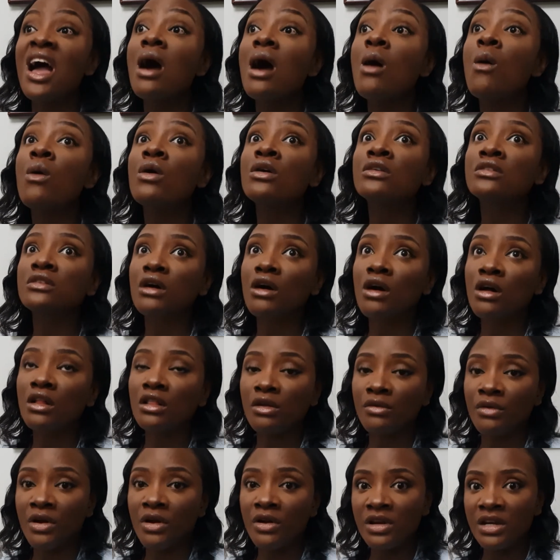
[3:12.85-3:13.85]
I was all
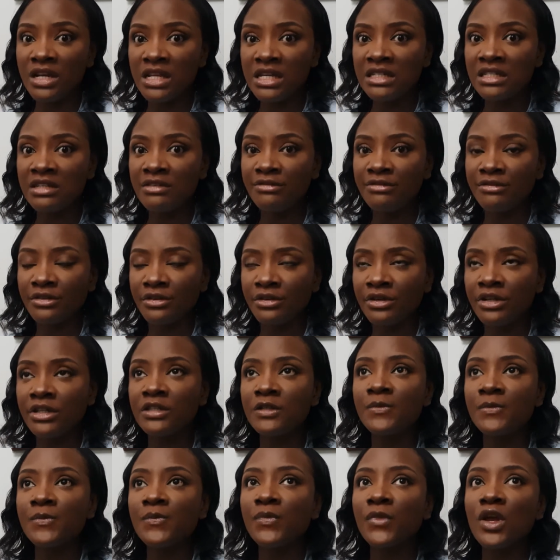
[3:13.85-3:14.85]
around lazy for
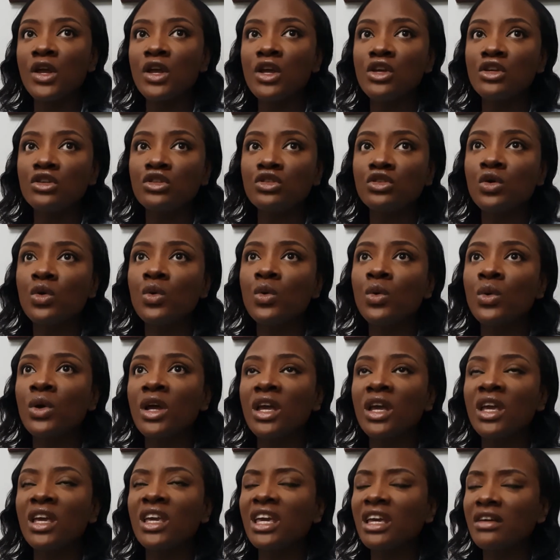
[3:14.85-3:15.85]
it. So
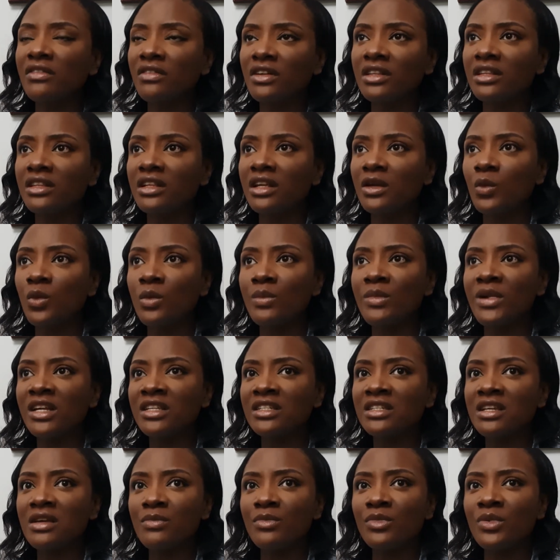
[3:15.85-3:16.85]
even
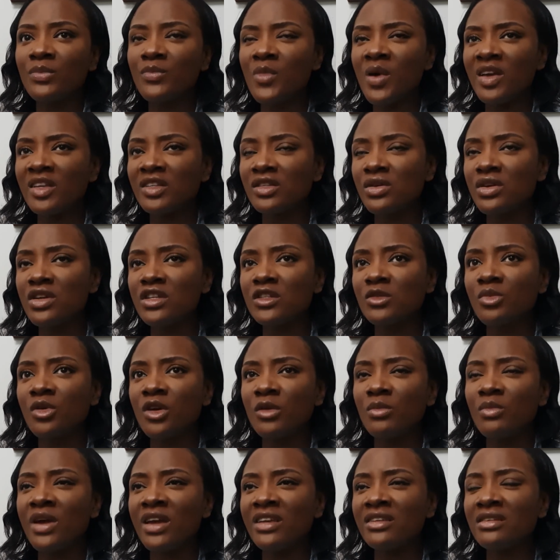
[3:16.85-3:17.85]
with my son's
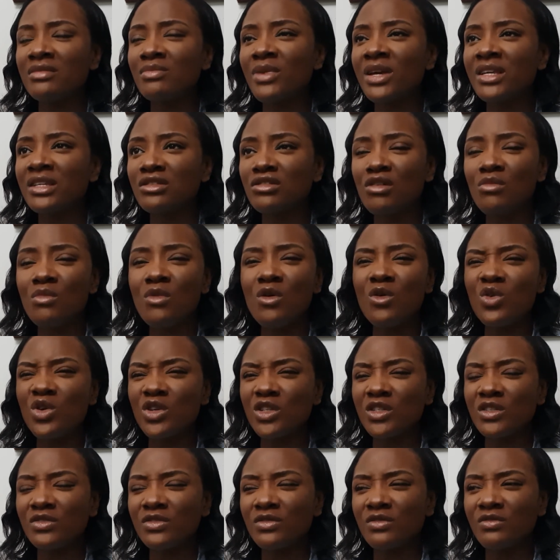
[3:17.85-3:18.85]
birth, my stomach
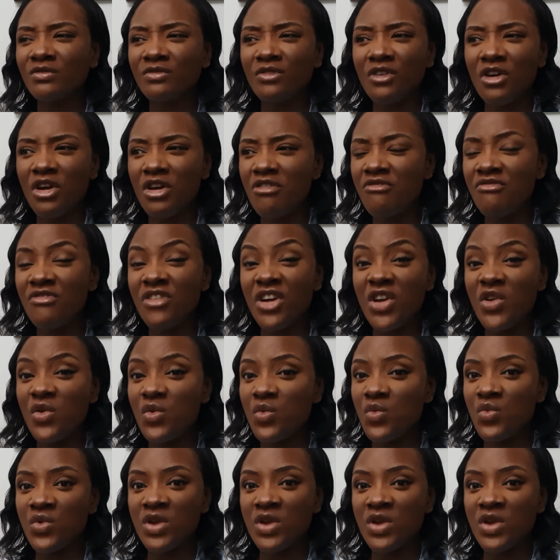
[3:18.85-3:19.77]
was very weak.